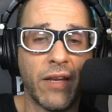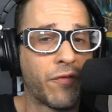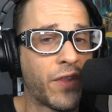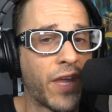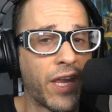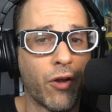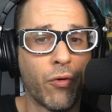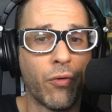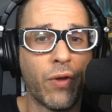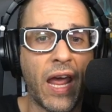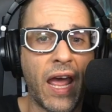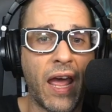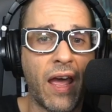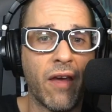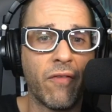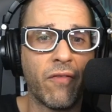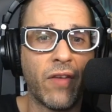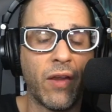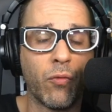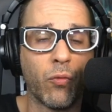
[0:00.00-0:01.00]
If they don't
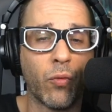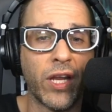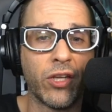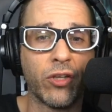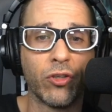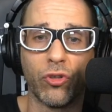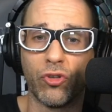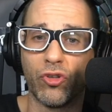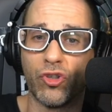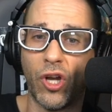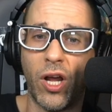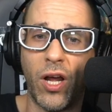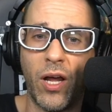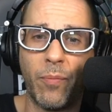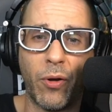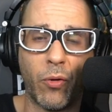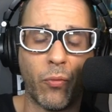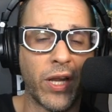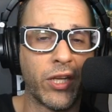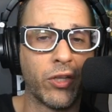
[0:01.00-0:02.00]
have a regular
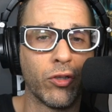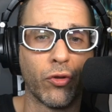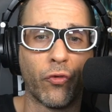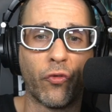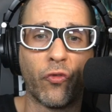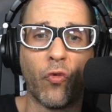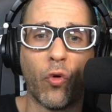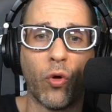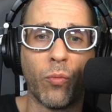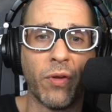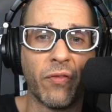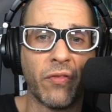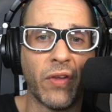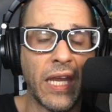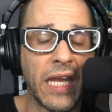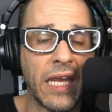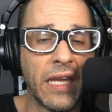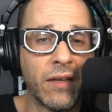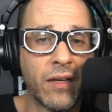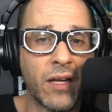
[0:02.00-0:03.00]
job, a regular form of
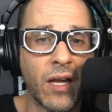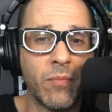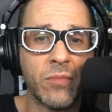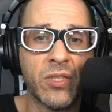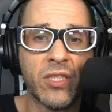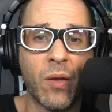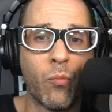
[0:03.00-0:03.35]
income,